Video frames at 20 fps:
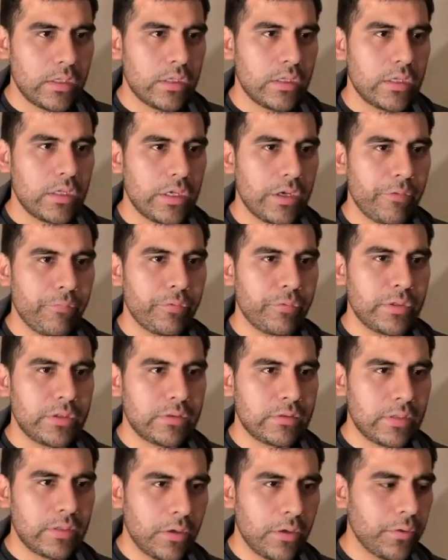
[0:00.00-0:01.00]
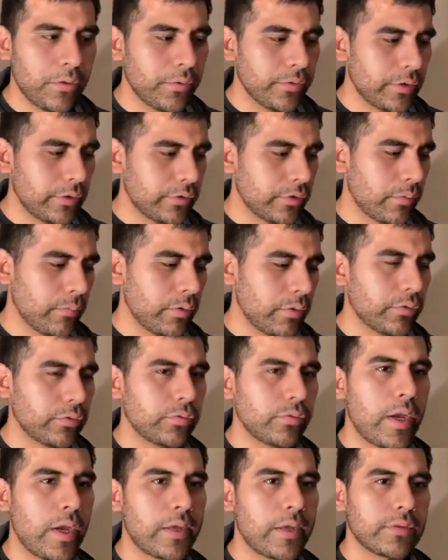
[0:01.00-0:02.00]
if we tell the terminal
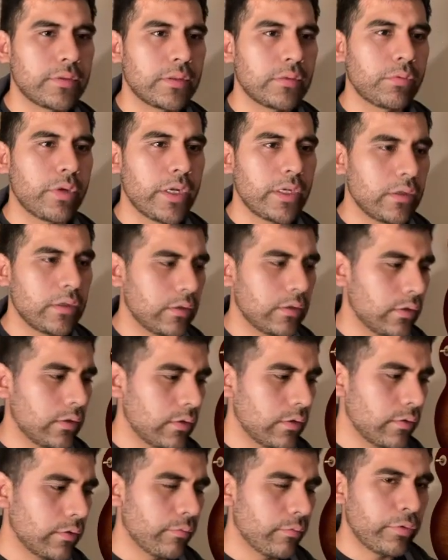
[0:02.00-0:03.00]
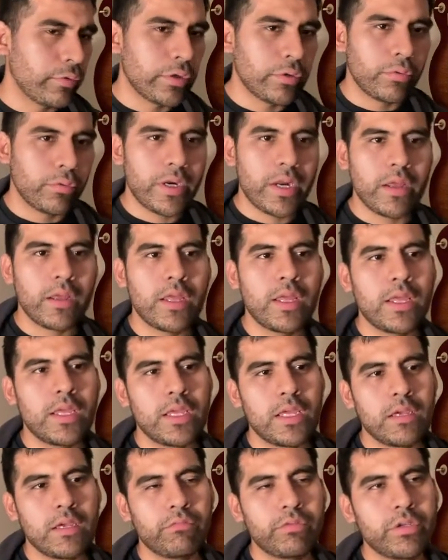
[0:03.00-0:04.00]
to exit, right? We don't want to.
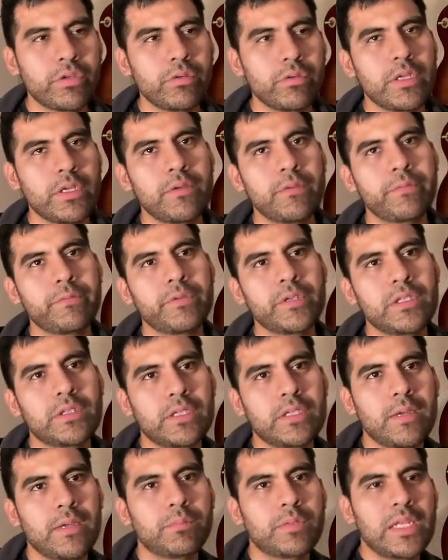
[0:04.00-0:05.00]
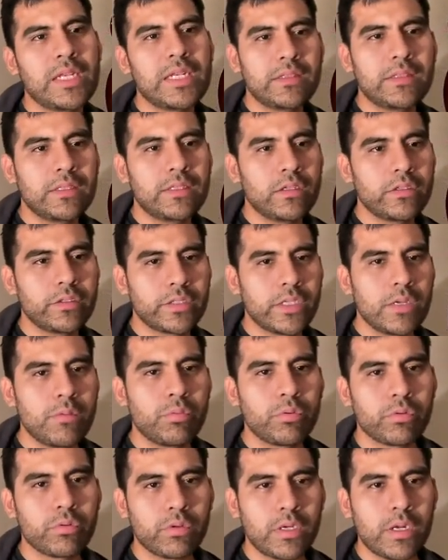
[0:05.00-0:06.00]
If we typed anything on the
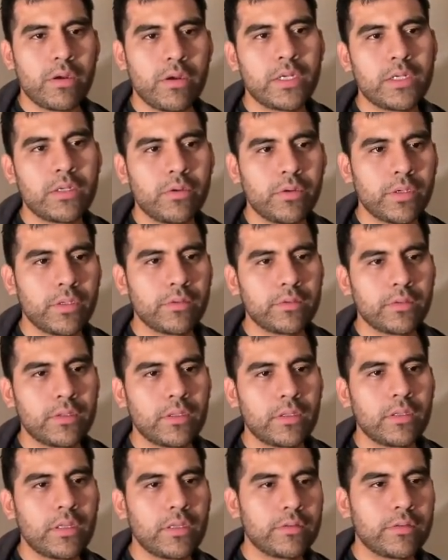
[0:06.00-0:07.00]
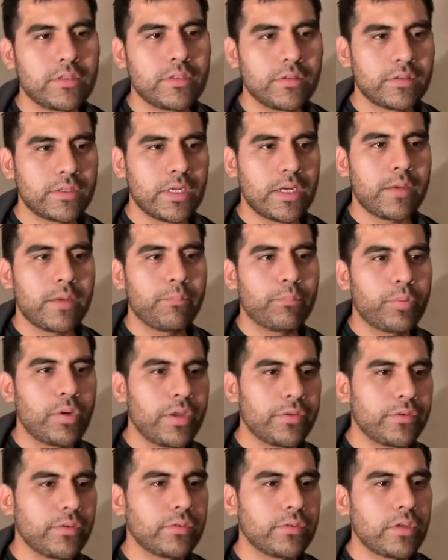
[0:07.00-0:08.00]
keyboard right now, I notice it's just gonna
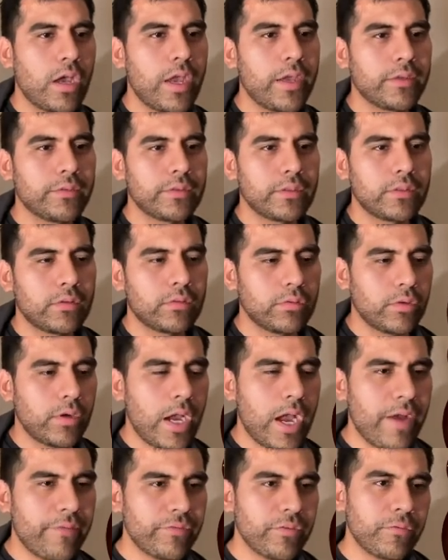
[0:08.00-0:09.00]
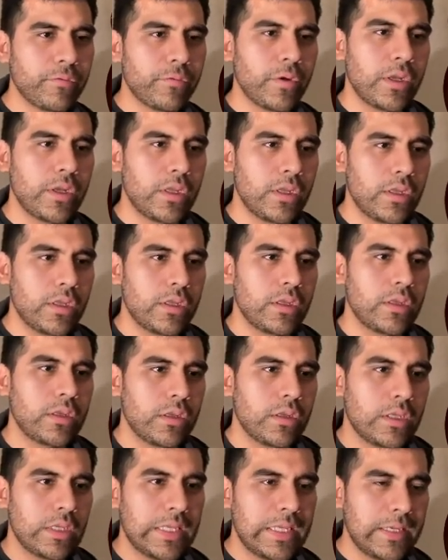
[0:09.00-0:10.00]
process the exit. So I have to,
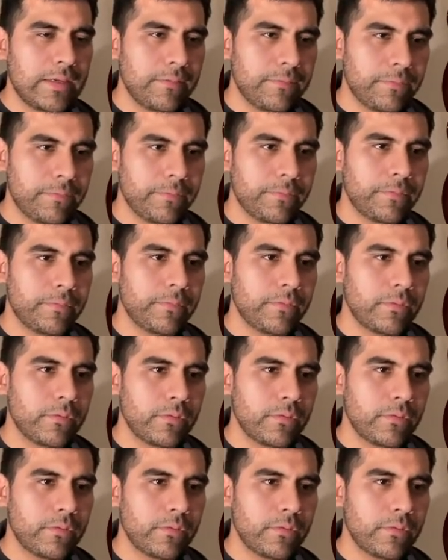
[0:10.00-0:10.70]
if